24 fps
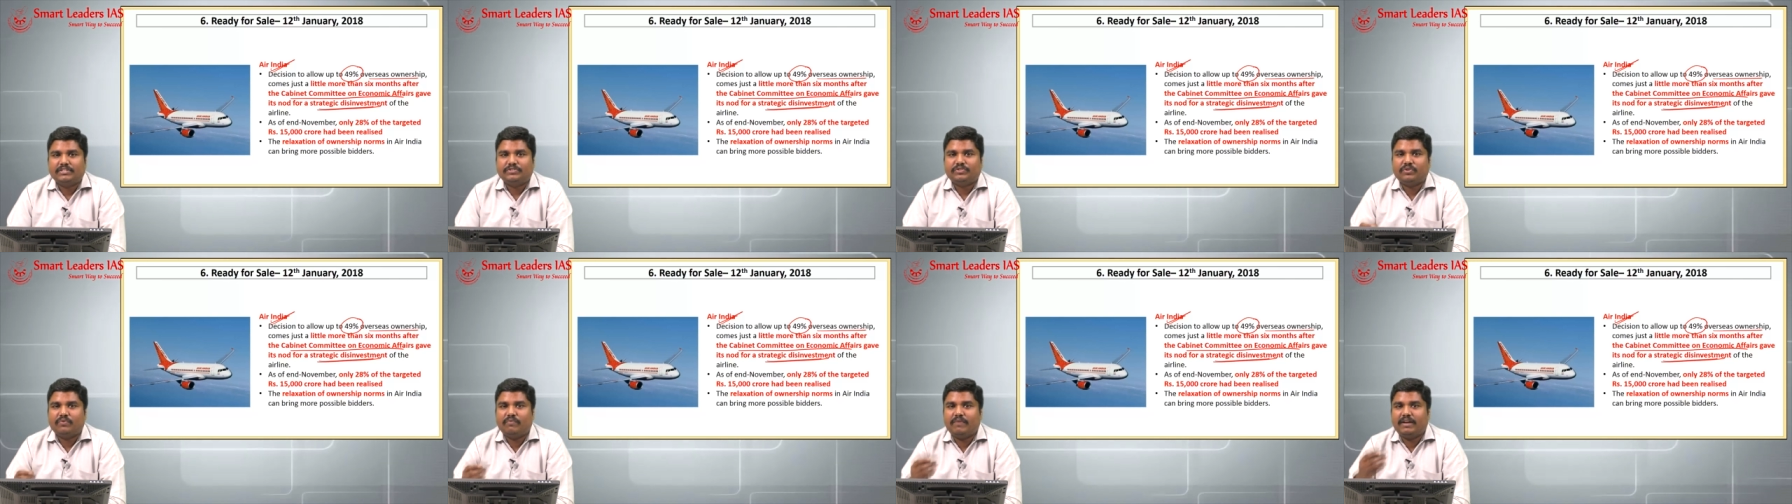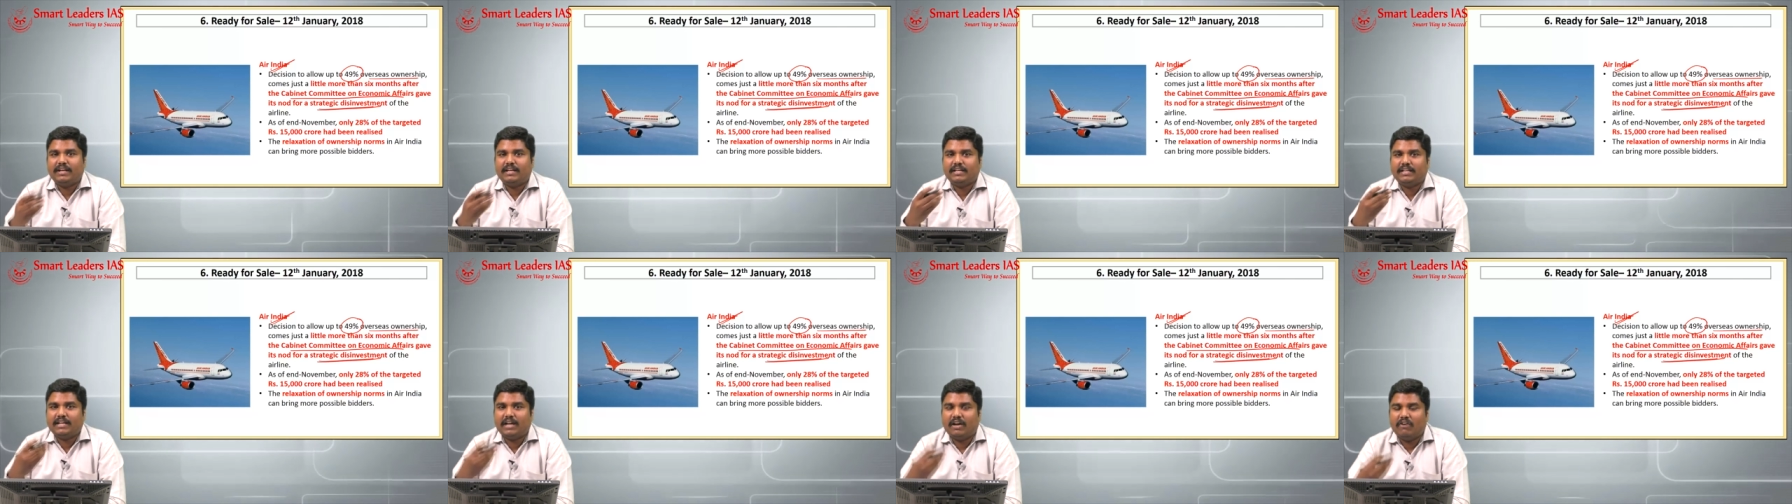So,
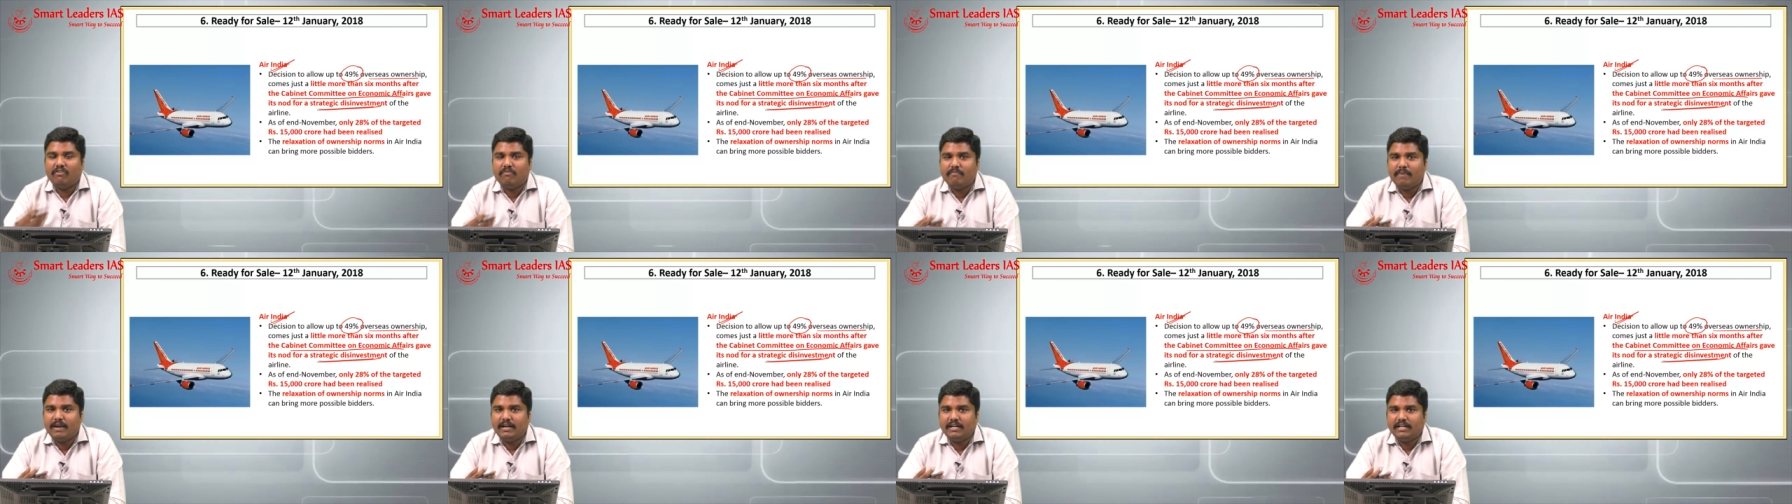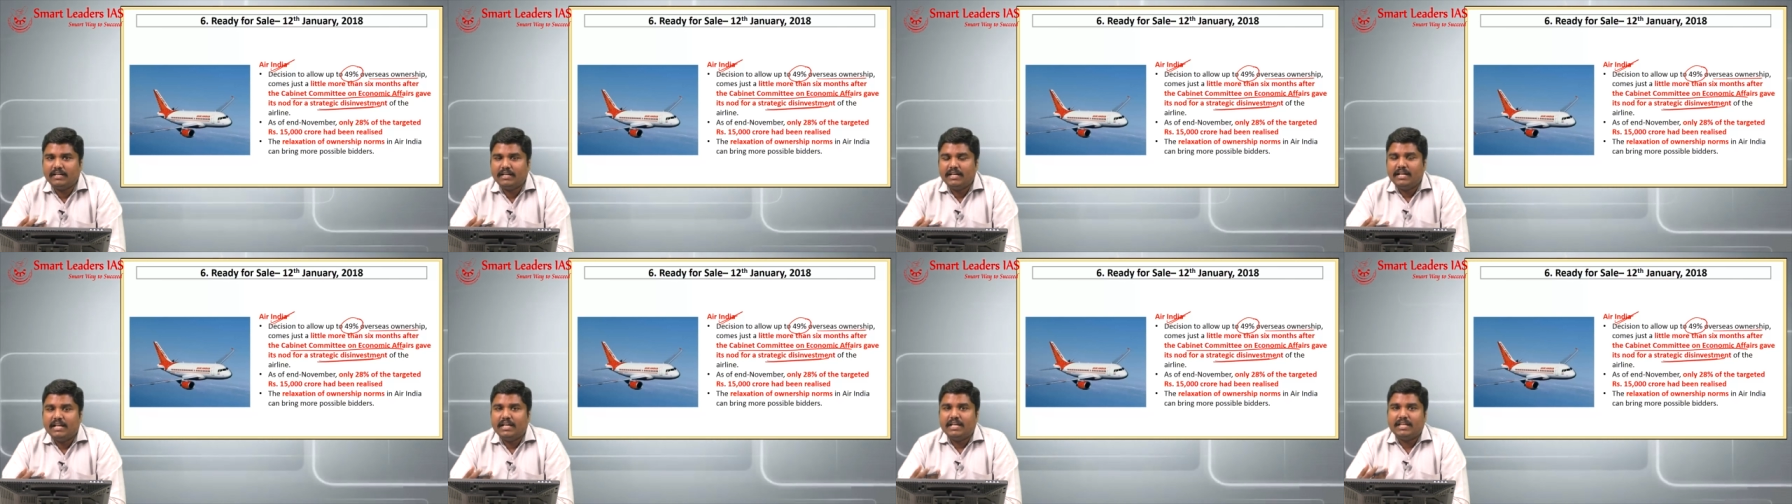when
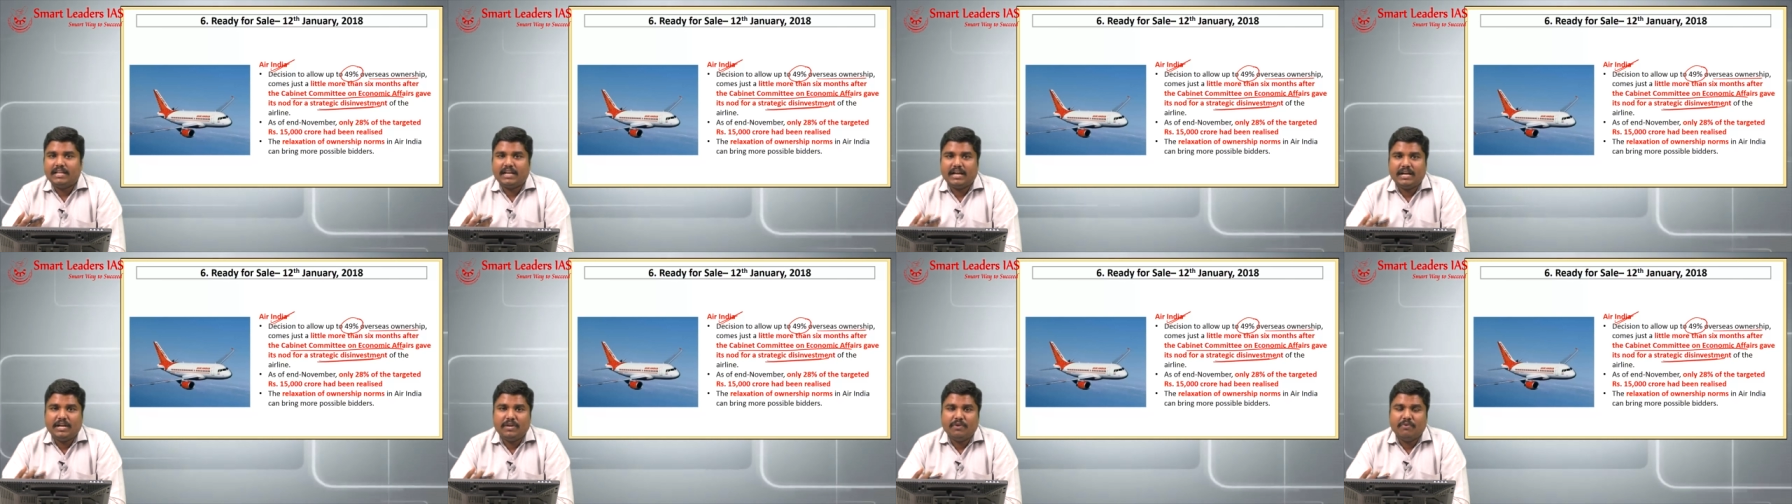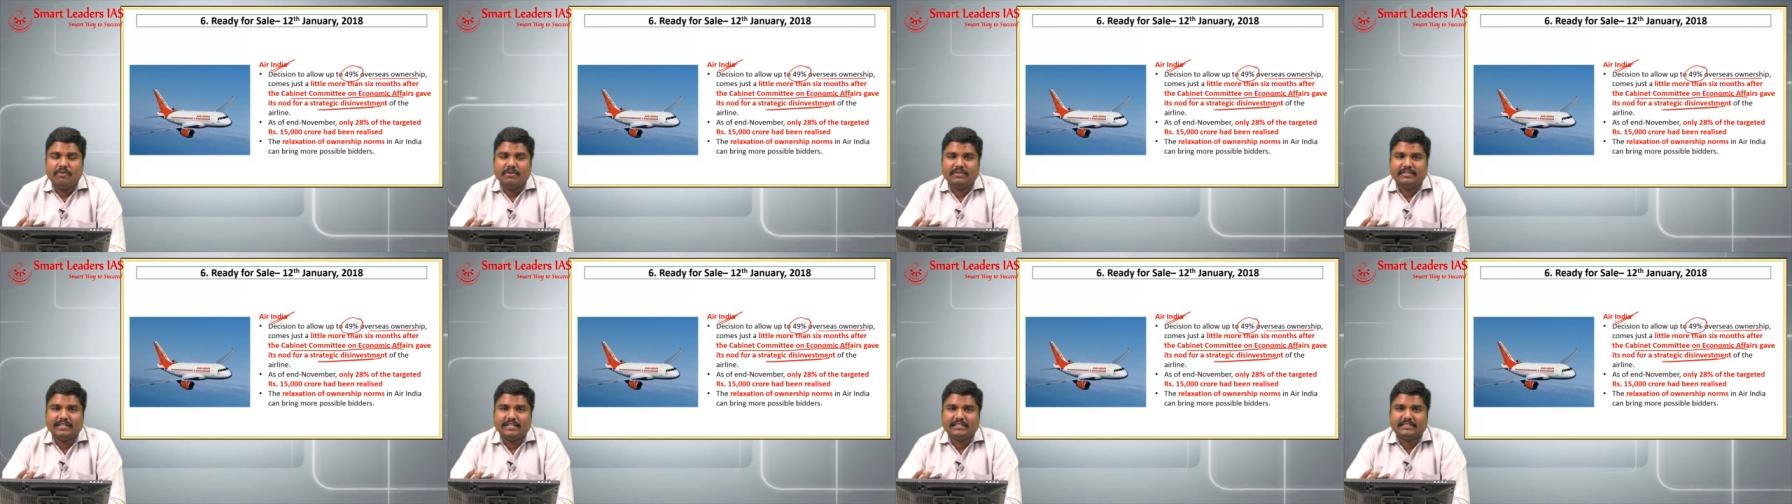government
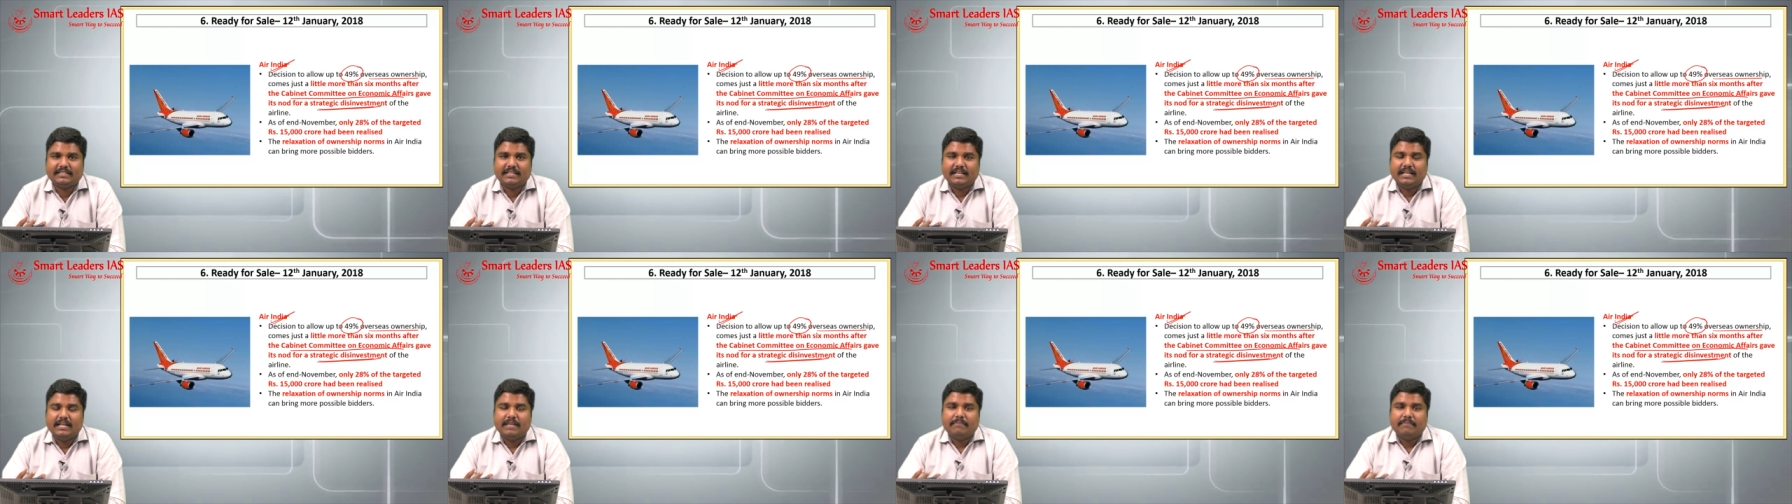reduces